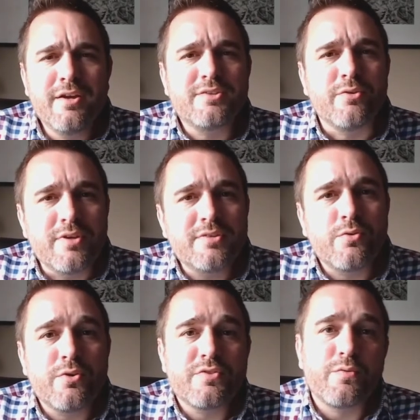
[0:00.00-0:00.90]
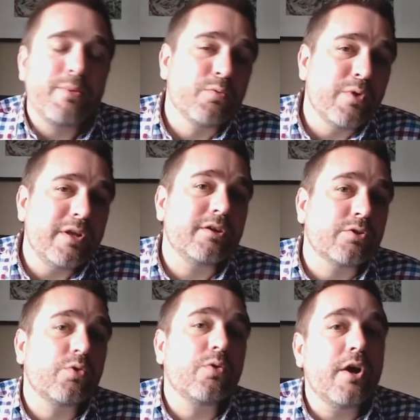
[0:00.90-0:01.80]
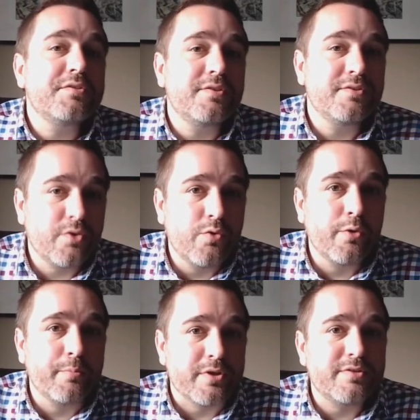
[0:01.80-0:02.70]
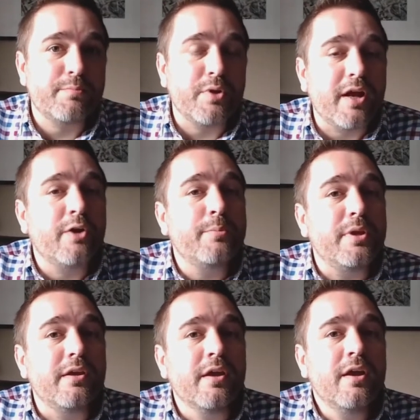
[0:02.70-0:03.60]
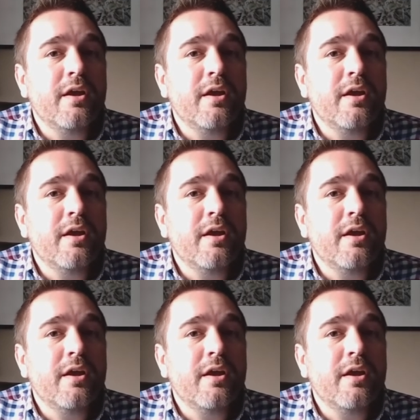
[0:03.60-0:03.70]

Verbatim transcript: So, in this course, we'll be reading across his corpus, but I'll be